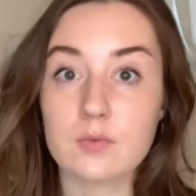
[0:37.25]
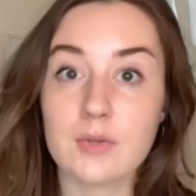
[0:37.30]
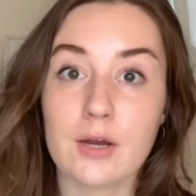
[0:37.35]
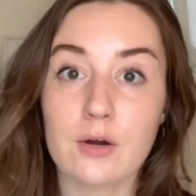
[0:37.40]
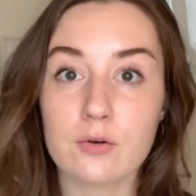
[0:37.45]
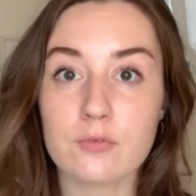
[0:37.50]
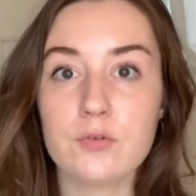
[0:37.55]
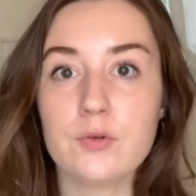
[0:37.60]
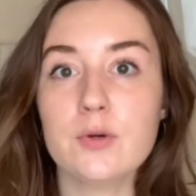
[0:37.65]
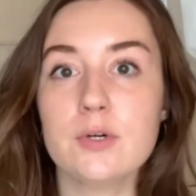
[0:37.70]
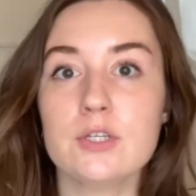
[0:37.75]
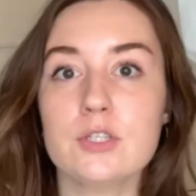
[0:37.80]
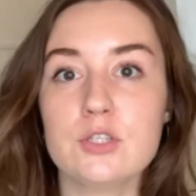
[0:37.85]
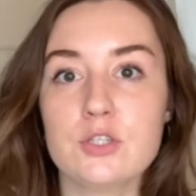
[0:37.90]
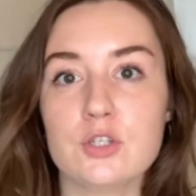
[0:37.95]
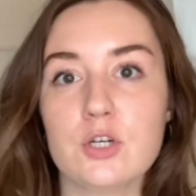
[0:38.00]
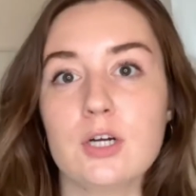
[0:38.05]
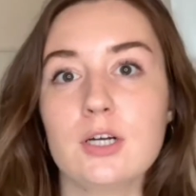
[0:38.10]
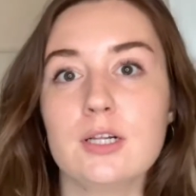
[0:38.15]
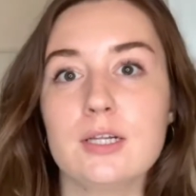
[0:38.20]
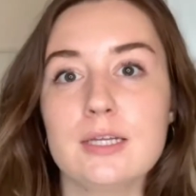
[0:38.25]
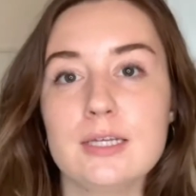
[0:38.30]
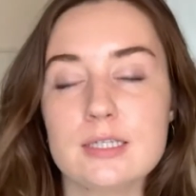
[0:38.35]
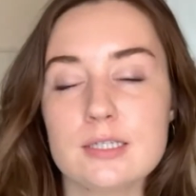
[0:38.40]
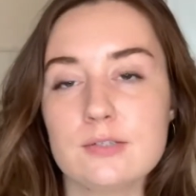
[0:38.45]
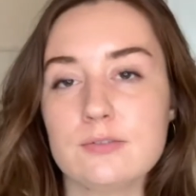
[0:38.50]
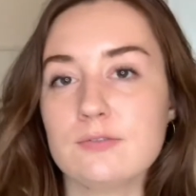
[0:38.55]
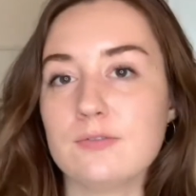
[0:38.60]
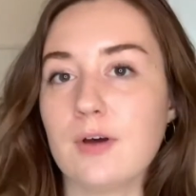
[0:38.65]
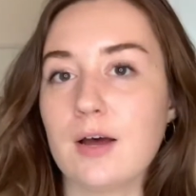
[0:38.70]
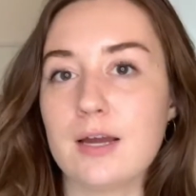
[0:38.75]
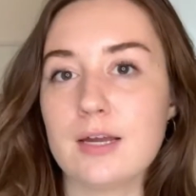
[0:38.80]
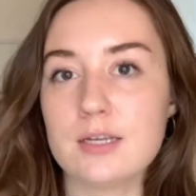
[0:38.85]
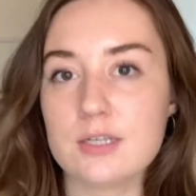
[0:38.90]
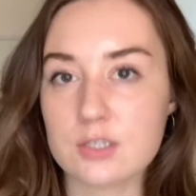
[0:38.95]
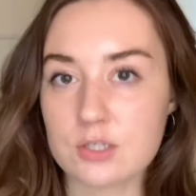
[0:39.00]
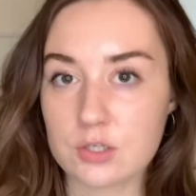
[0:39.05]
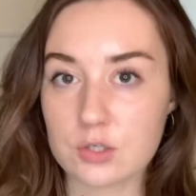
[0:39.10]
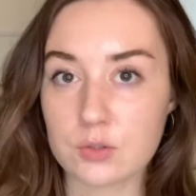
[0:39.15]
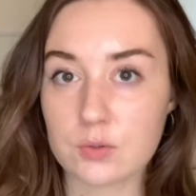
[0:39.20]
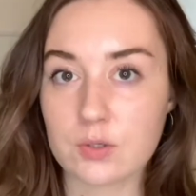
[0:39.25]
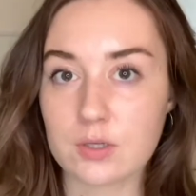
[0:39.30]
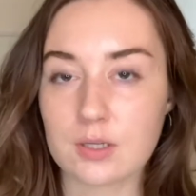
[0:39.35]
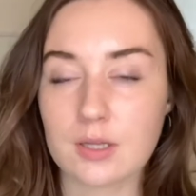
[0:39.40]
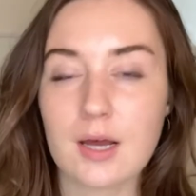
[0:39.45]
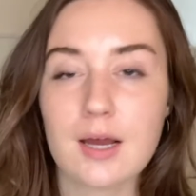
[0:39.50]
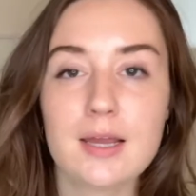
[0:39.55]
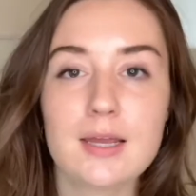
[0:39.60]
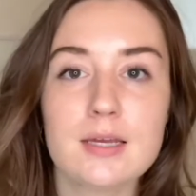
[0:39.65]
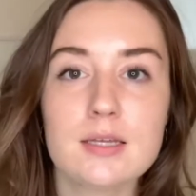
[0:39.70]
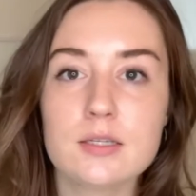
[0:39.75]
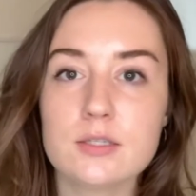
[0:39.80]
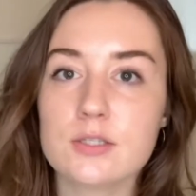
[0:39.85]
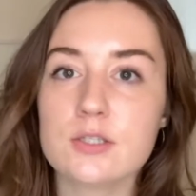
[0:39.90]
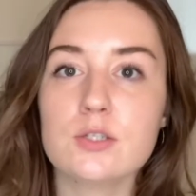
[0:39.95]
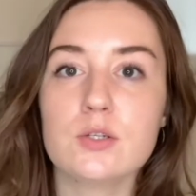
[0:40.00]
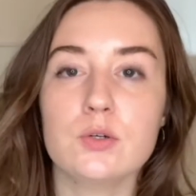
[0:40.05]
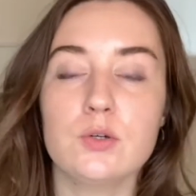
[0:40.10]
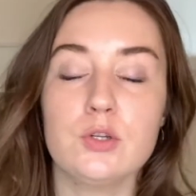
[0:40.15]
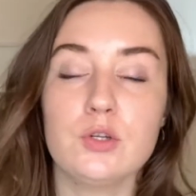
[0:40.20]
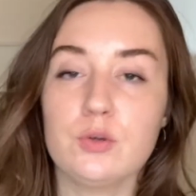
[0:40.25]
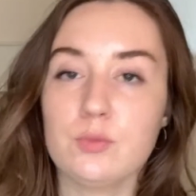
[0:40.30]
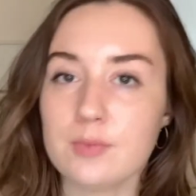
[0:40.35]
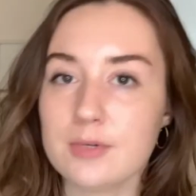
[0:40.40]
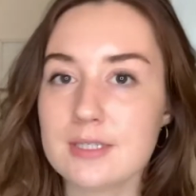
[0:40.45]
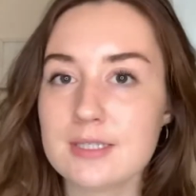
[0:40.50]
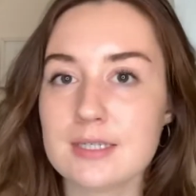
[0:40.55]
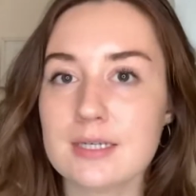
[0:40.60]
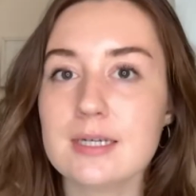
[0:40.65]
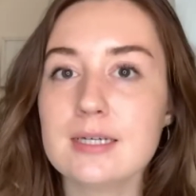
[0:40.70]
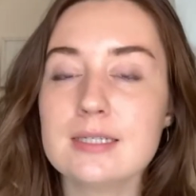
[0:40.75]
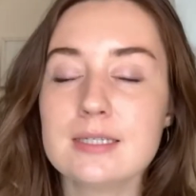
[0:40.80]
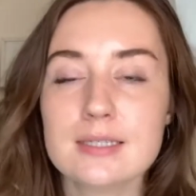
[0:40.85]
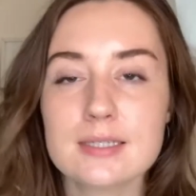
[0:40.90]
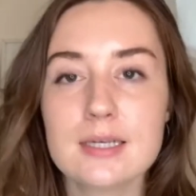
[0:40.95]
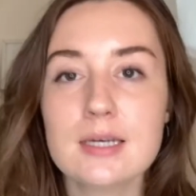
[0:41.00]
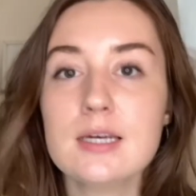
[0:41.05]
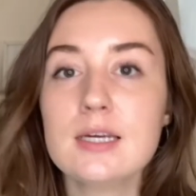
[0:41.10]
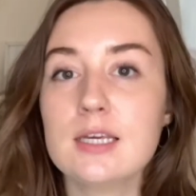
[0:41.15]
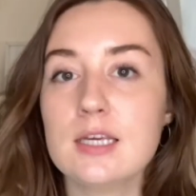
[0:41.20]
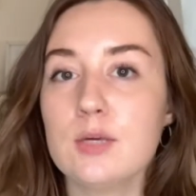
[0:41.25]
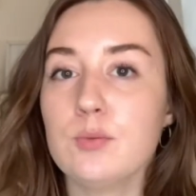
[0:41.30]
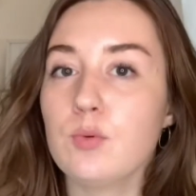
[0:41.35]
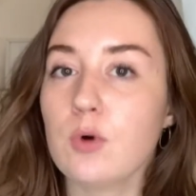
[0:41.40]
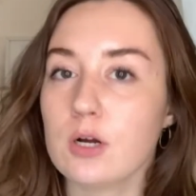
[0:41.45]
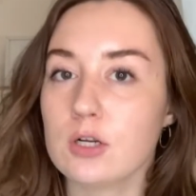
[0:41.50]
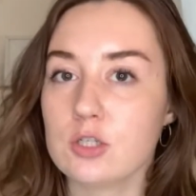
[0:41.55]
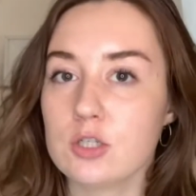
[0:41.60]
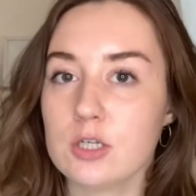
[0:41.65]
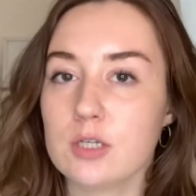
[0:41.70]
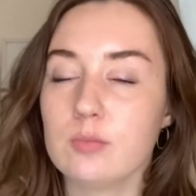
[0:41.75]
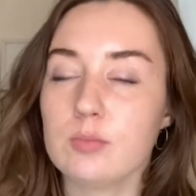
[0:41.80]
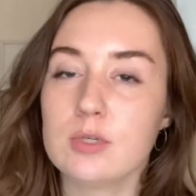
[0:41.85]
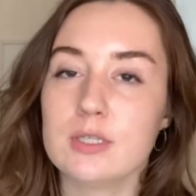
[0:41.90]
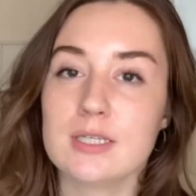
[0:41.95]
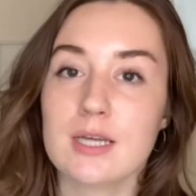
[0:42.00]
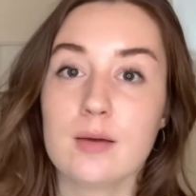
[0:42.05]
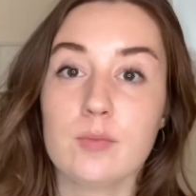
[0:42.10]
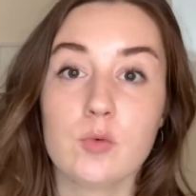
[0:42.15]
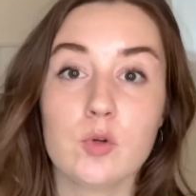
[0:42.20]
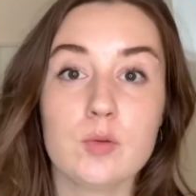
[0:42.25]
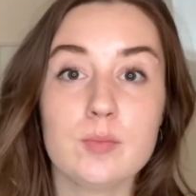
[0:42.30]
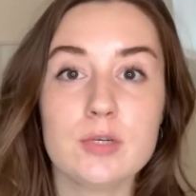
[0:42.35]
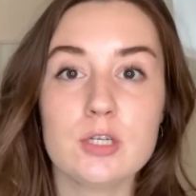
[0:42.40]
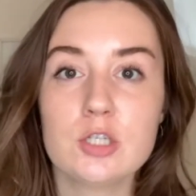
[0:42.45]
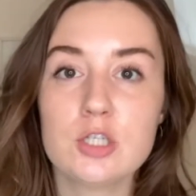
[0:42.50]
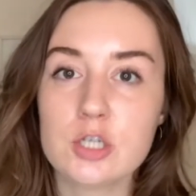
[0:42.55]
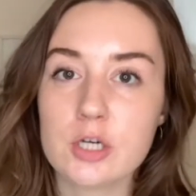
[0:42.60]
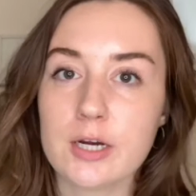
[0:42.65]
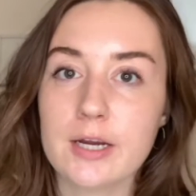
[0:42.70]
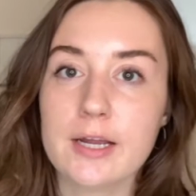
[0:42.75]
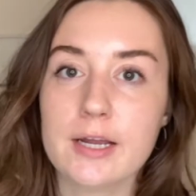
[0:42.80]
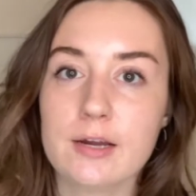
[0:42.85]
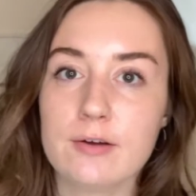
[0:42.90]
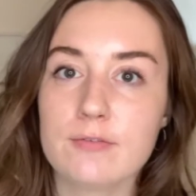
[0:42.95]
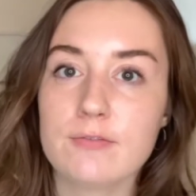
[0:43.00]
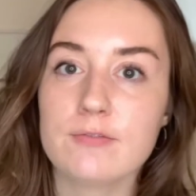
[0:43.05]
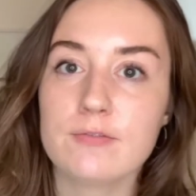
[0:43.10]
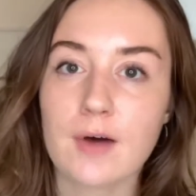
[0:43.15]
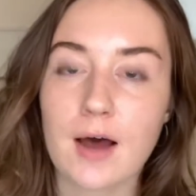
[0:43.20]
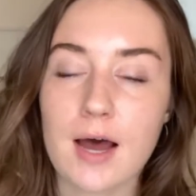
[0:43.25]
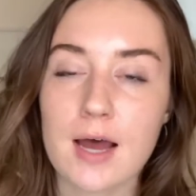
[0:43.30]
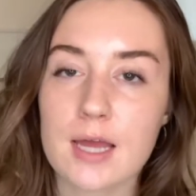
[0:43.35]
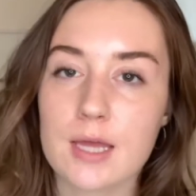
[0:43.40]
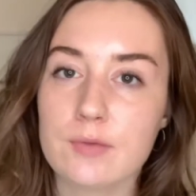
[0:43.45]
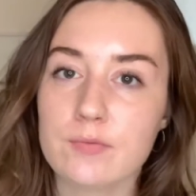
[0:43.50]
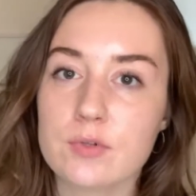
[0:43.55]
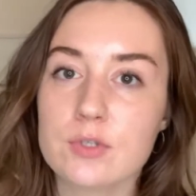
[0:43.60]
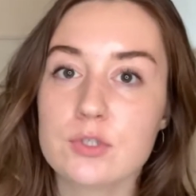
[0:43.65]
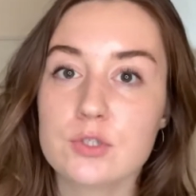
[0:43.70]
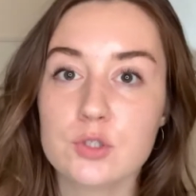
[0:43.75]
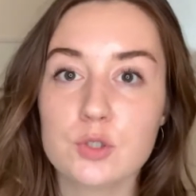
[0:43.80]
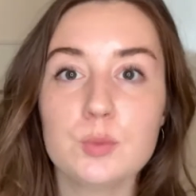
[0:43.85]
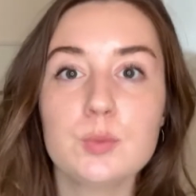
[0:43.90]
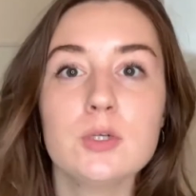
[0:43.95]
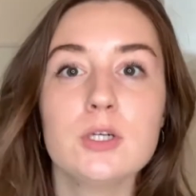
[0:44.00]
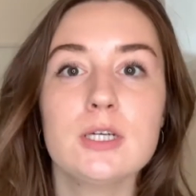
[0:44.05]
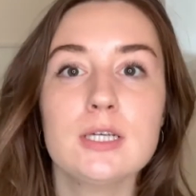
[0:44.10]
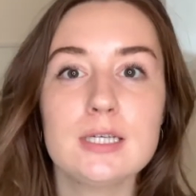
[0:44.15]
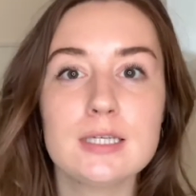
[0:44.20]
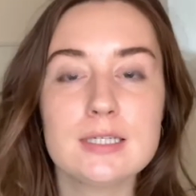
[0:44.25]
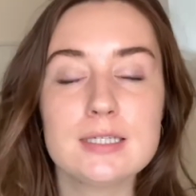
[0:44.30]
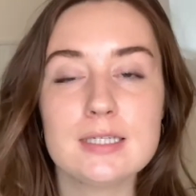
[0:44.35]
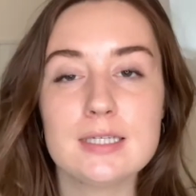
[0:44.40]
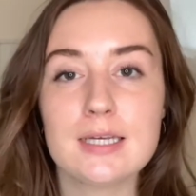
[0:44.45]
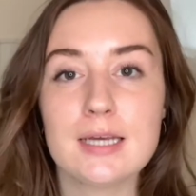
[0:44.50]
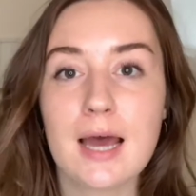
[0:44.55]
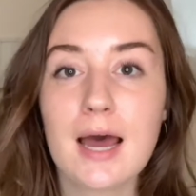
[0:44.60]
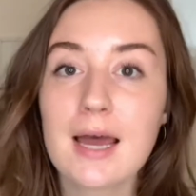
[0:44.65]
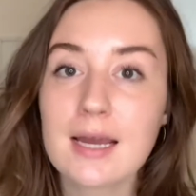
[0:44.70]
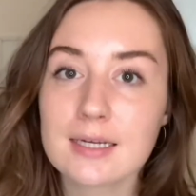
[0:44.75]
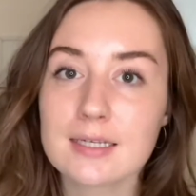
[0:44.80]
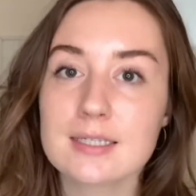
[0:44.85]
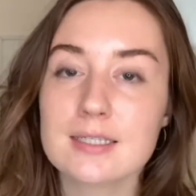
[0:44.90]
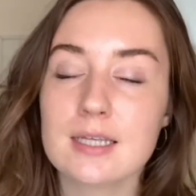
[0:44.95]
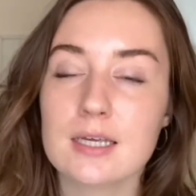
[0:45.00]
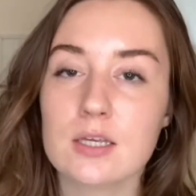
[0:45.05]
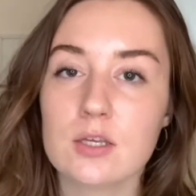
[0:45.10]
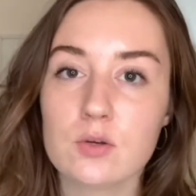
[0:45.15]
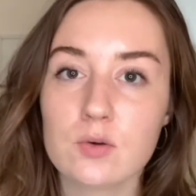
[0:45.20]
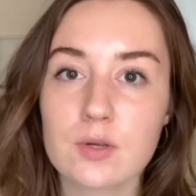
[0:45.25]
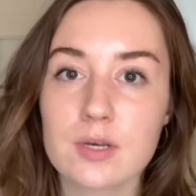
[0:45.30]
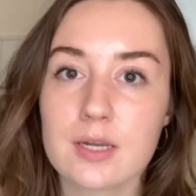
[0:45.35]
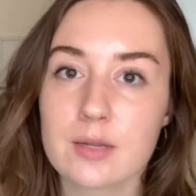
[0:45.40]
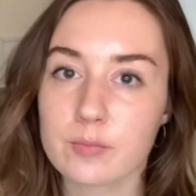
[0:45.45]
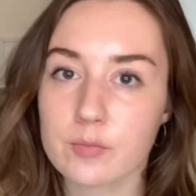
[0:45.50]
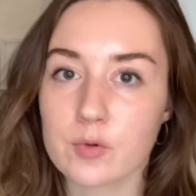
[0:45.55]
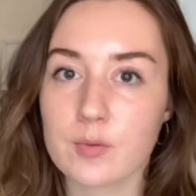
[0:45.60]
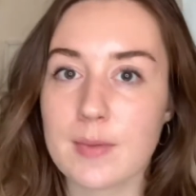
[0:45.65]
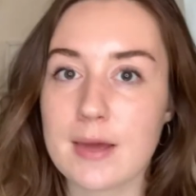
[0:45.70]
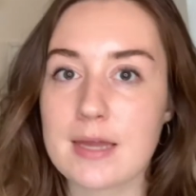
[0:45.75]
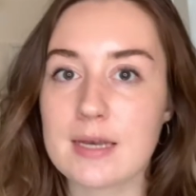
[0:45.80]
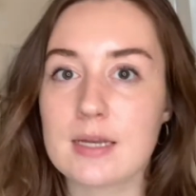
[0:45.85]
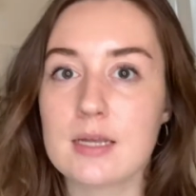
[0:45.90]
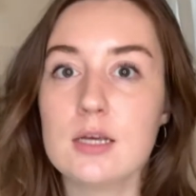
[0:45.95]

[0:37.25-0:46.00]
Now, if you are struggling to find new clients, new business, keep watching because I'm going to be sharing 5 super easy hacks that you can implement